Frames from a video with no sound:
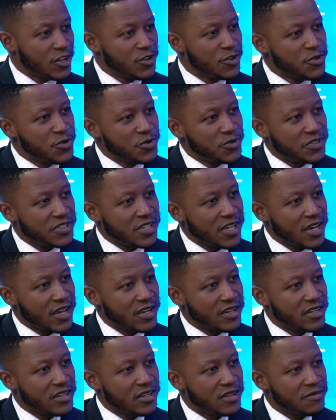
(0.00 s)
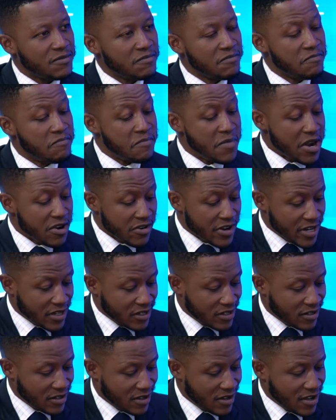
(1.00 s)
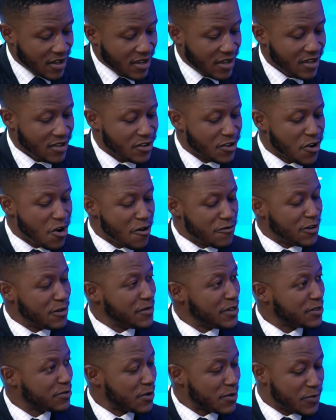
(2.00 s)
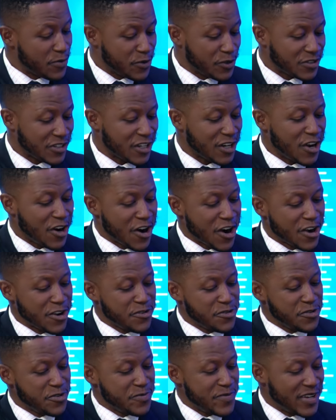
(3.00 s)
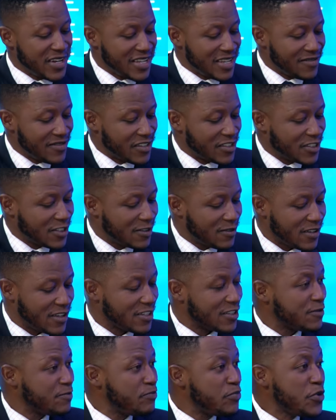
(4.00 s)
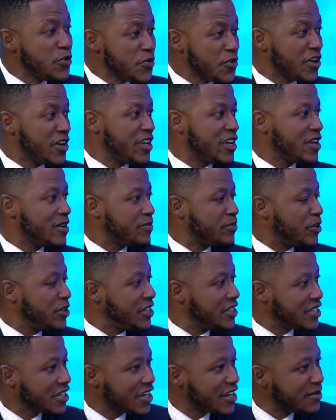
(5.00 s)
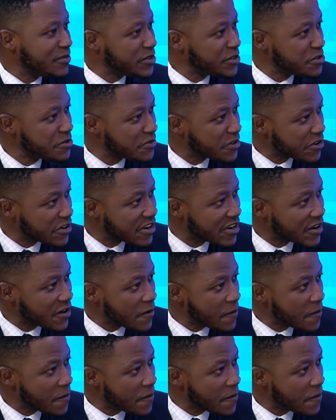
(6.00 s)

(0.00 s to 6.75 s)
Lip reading: Do you see any merit in the government's proposal, or do you believe it's purely political maneuvering?